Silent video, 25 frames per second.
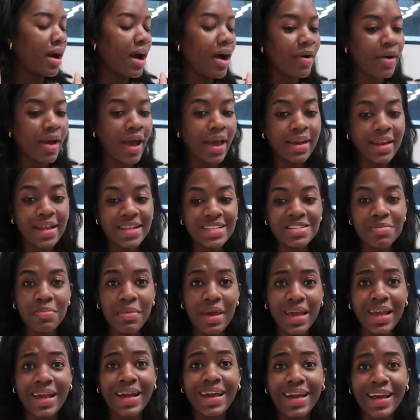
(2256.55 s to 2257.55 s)
okay, I need to
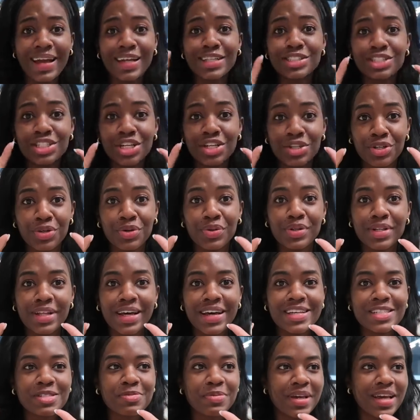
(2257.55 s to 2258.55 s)
make a to-do
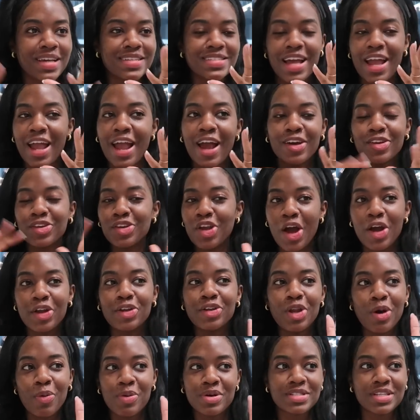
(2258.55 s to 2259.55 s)
list because I
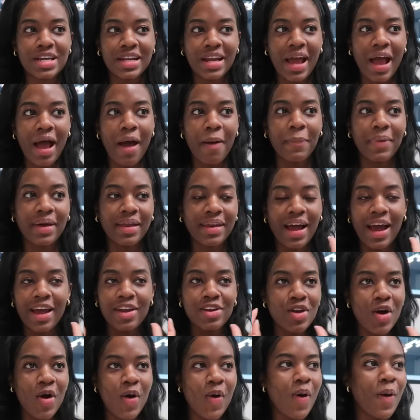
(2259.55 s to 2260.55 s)
know what's gonna happen. I
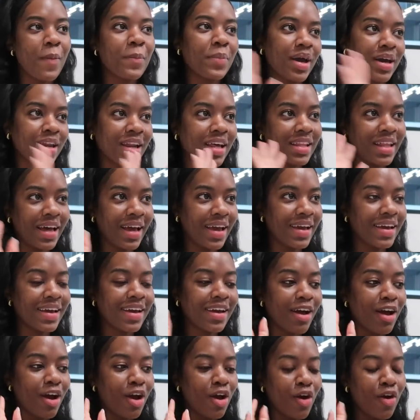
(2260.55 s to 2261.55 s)
know I'm gonna
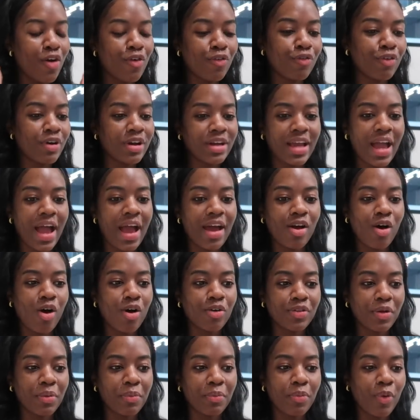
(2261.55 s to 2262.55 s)
like forget
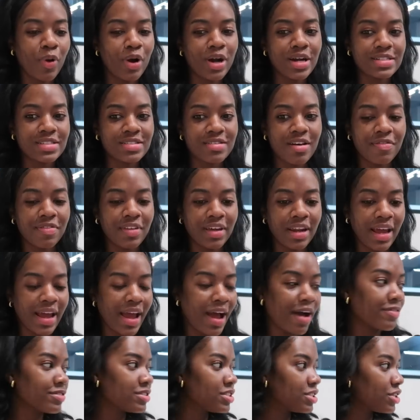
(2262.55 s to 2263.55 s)
all the important stuff that I
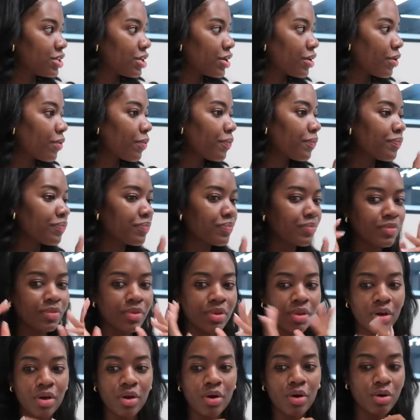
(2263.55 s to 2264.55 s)
have to do.
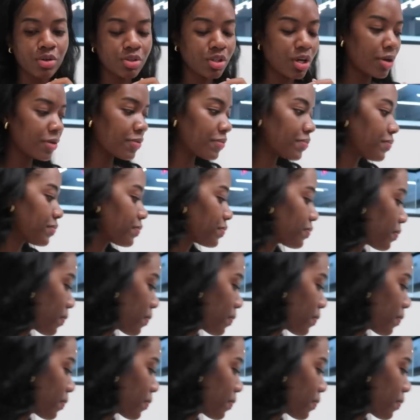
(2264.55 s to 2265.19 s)
Hold on.